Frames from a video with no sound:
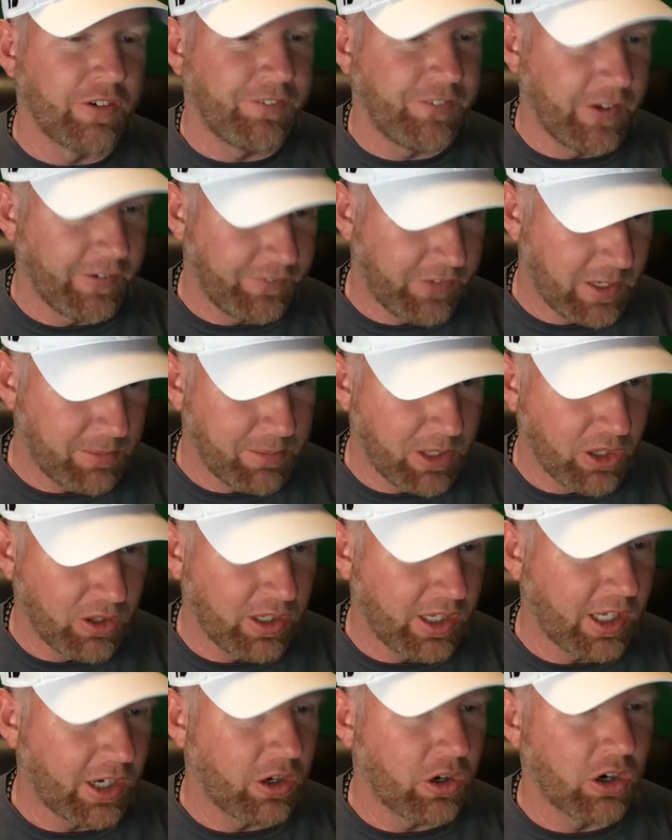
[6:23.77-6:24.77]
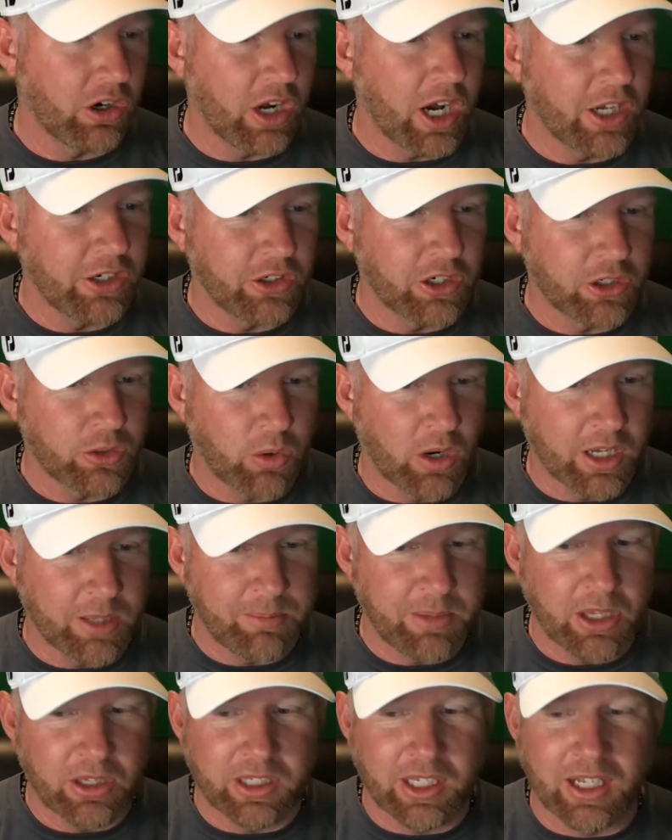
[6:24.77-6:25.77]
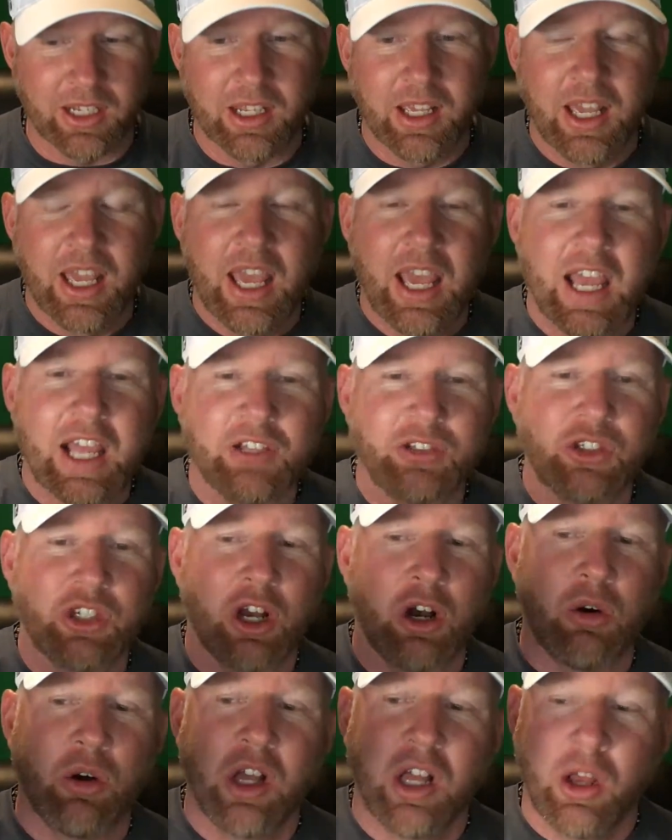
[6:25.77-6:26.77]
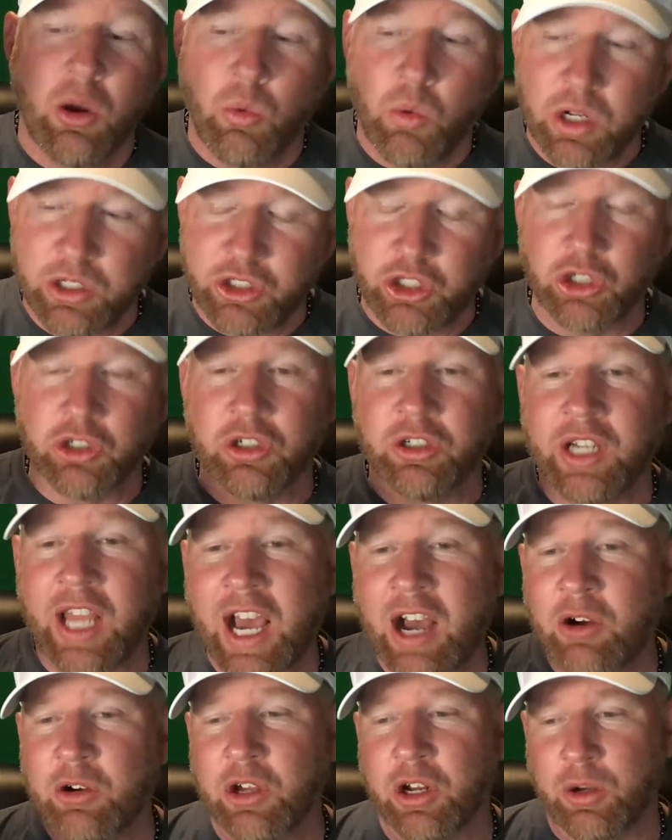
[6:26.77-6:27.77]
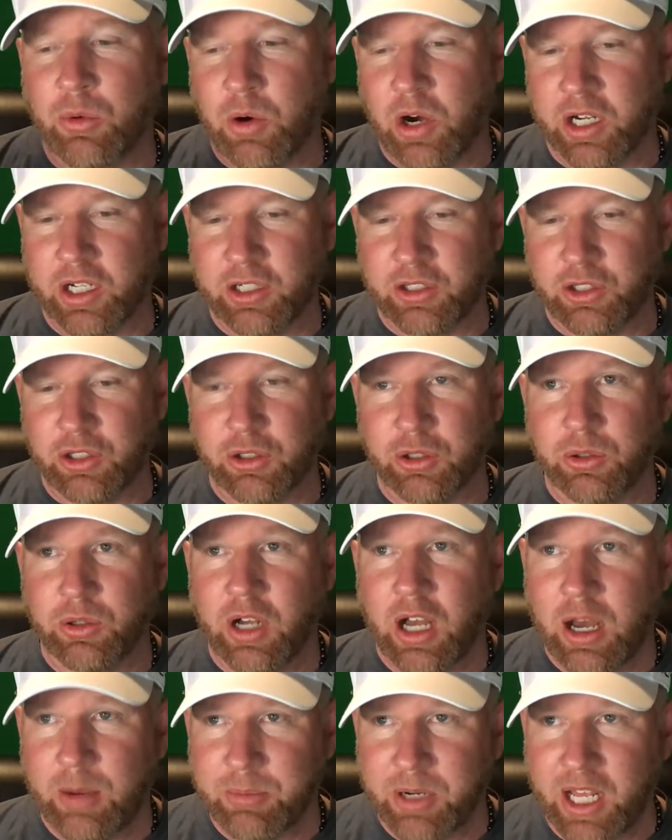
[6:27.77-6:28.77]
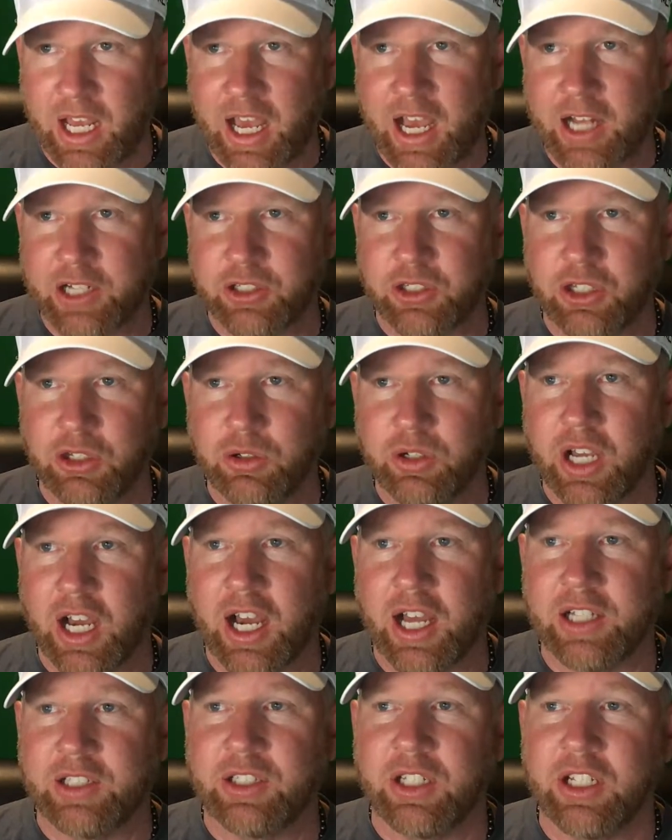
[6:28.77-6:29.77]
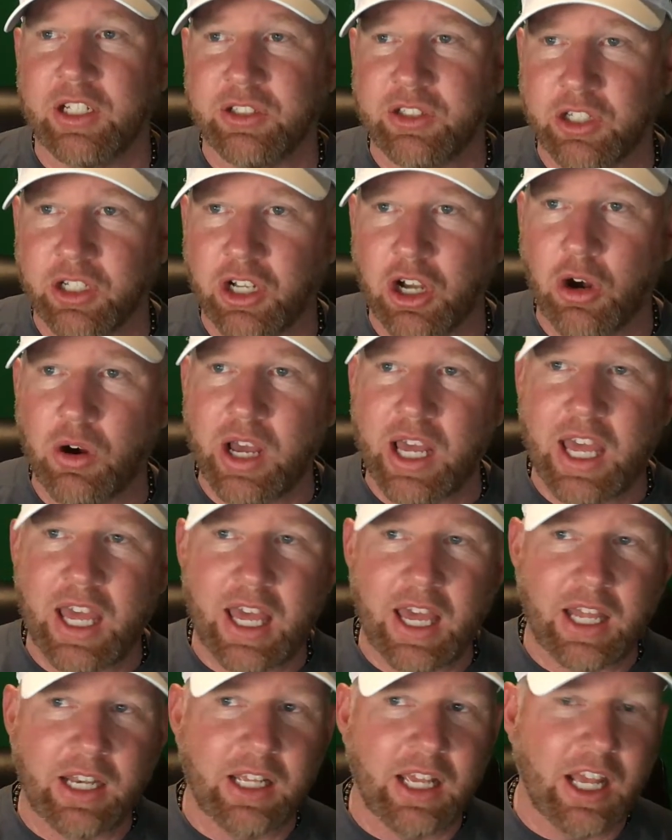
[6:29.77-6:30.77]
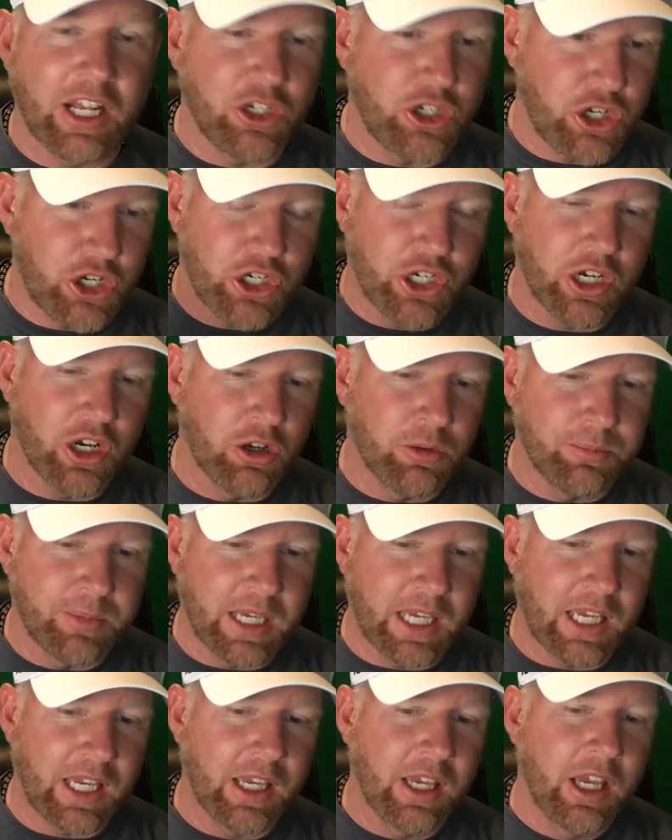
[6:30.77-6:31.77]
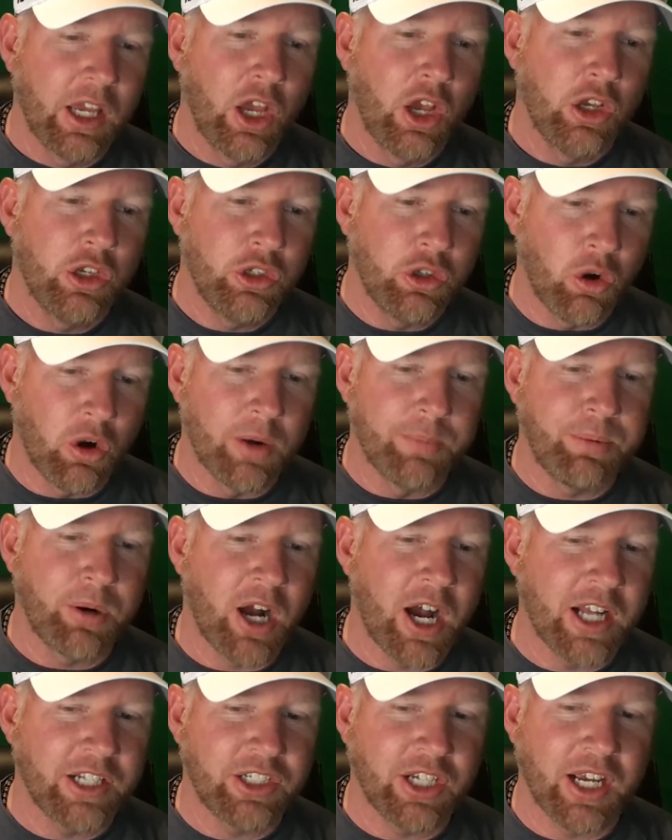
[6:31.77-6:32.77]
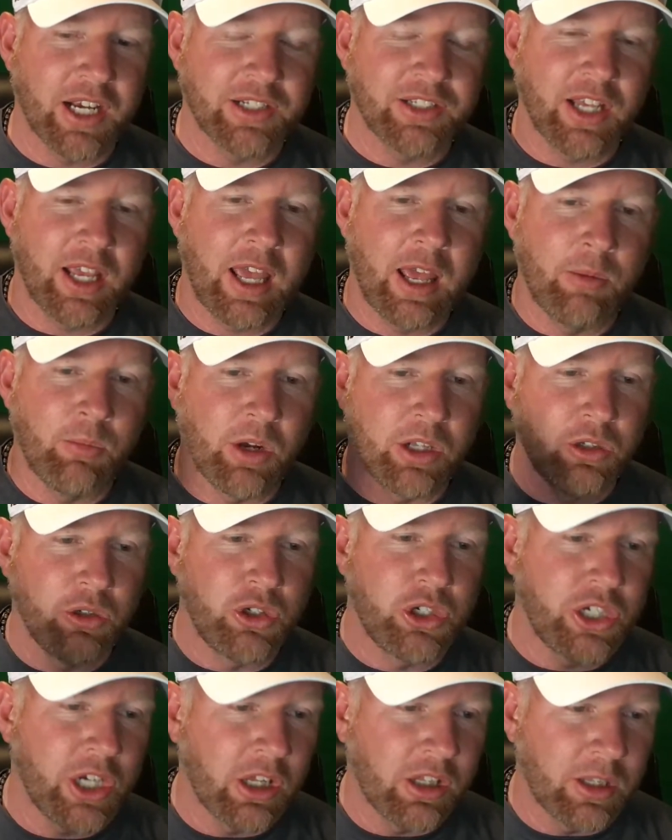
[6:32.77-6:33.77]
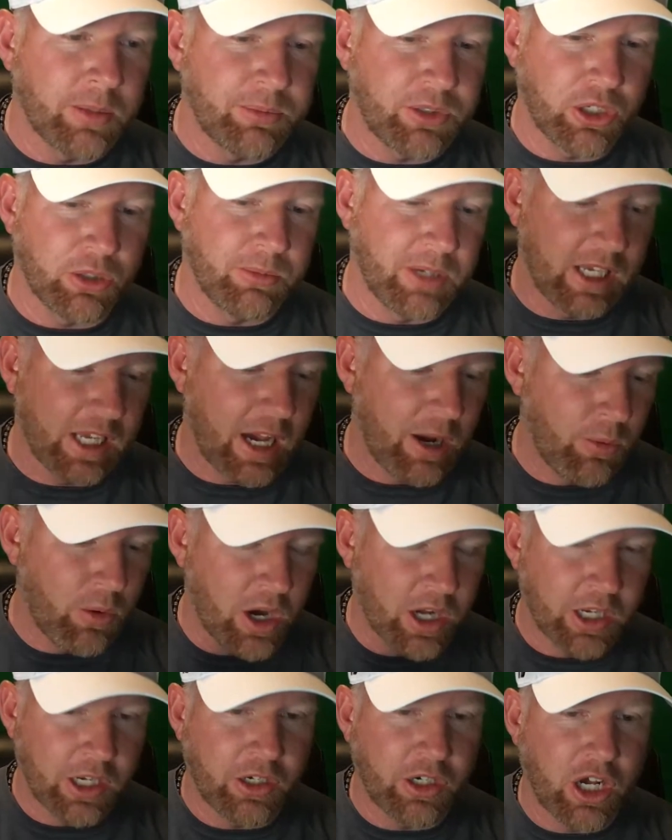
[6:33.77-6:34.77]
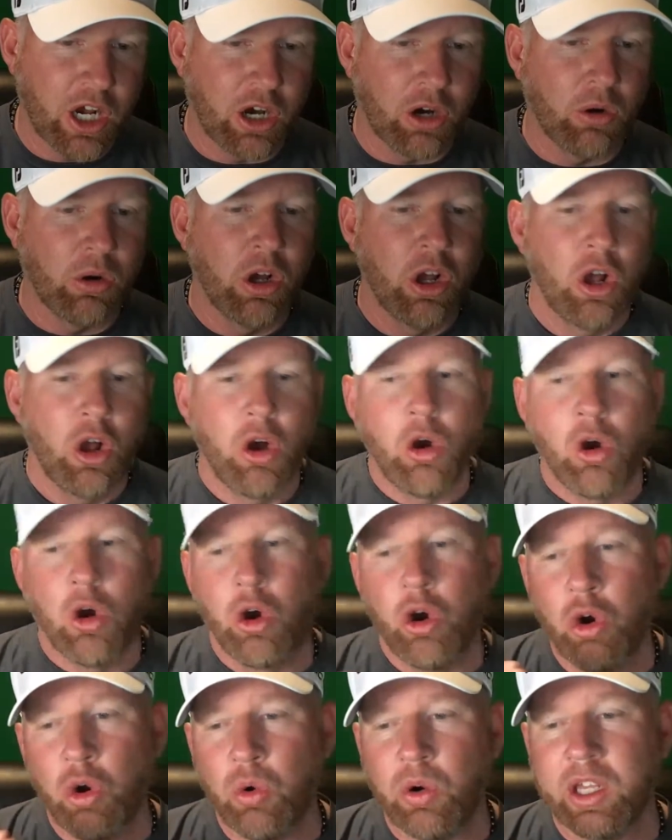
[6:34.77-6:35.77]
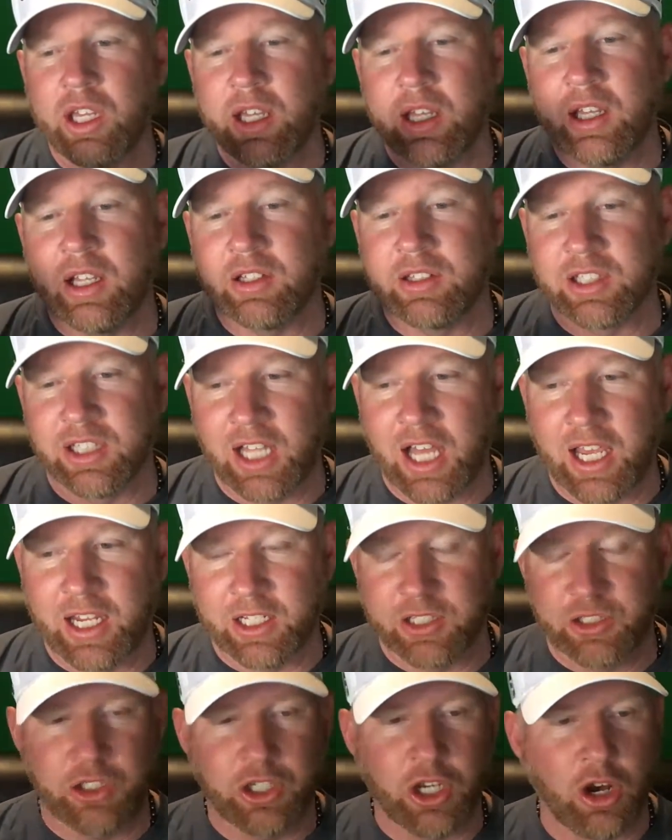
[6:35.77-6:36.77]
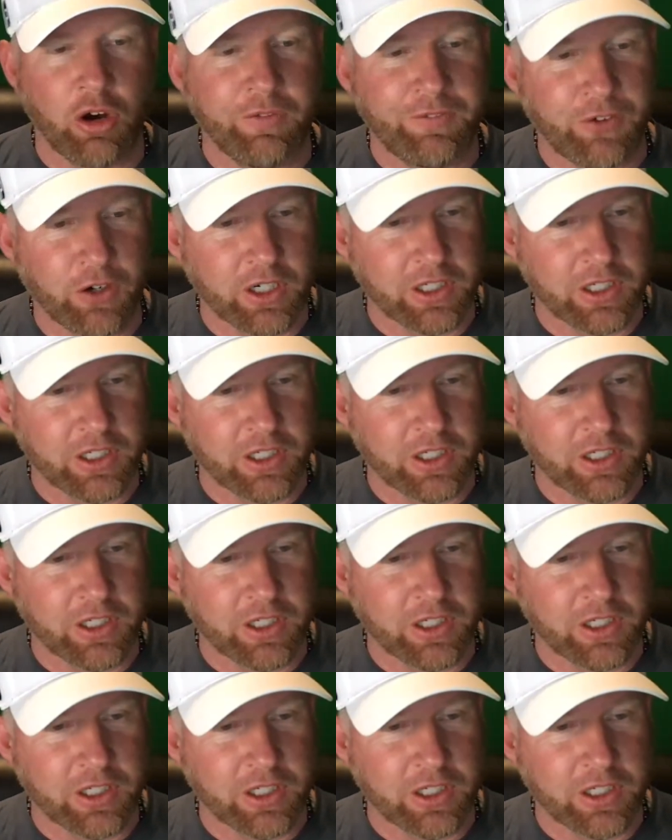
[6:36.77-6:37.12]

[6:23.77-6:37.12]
50 million or under 20 million. And so what you're now going to want to do, I'm going to ask you guys, is to go ahead and shill me your projects. And when you shill them to me, I want to know who it's like. So for